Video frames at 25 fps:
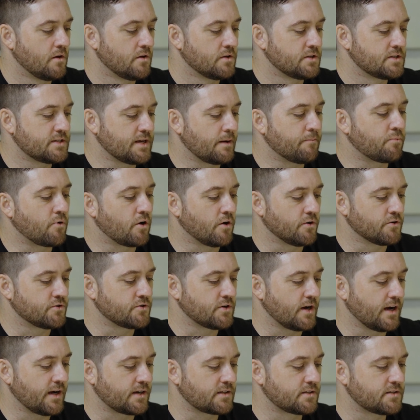
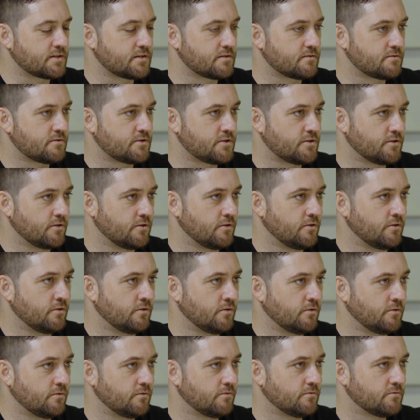subcontracts
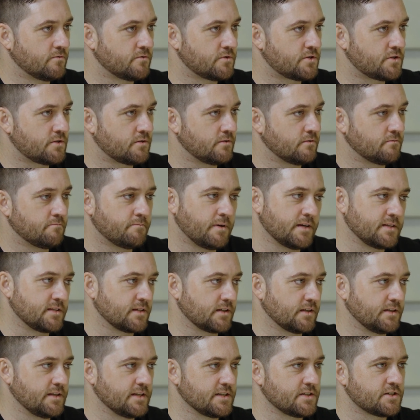to
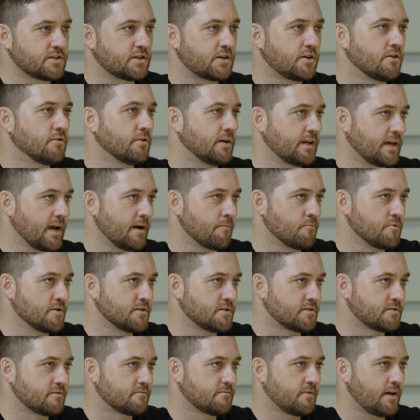basically does security
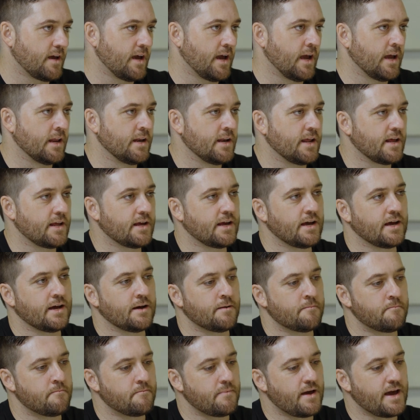cameras and
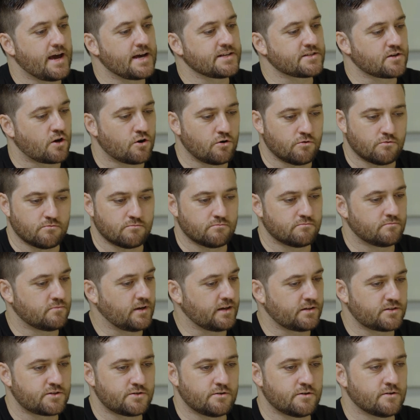has a whole
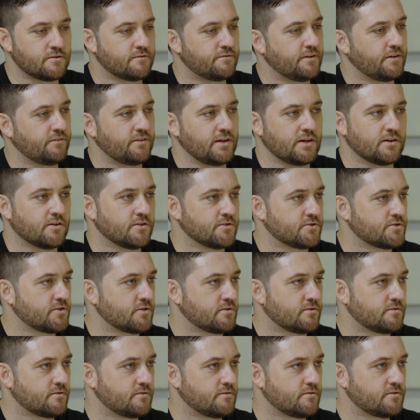250
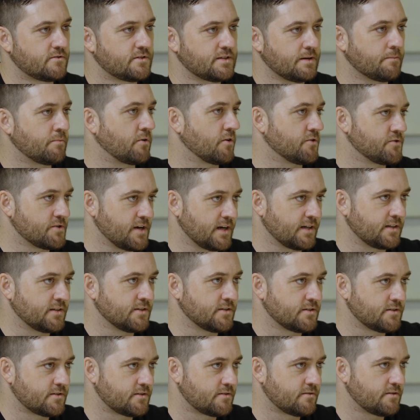
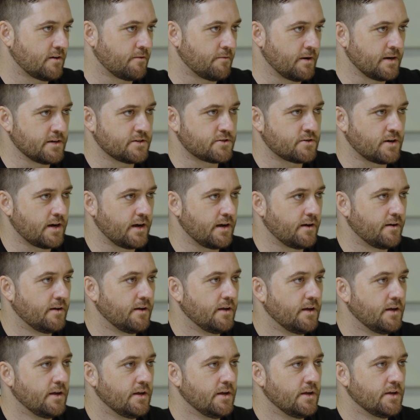subcontractors around Australia.
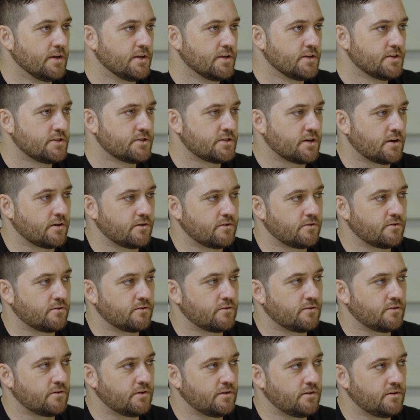So
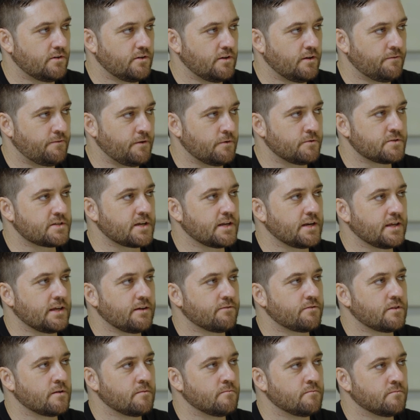if he was going to
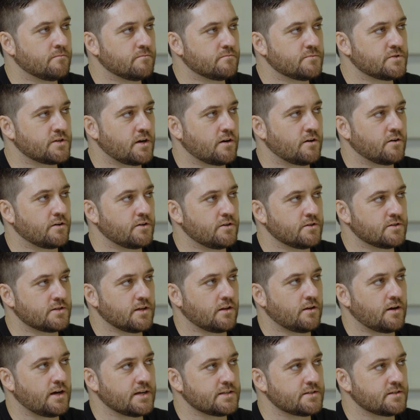give them Zoho user
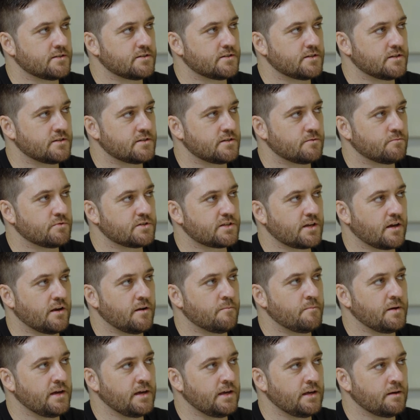licenses, it was going to
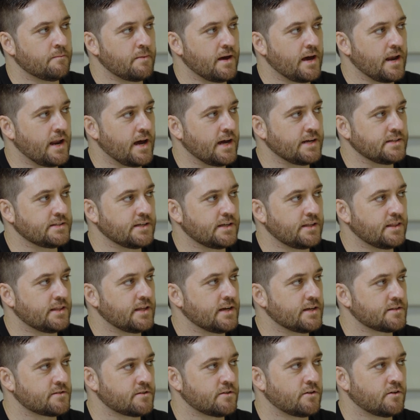be about
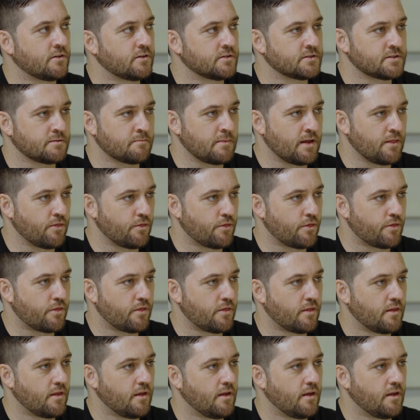$18,000 a month.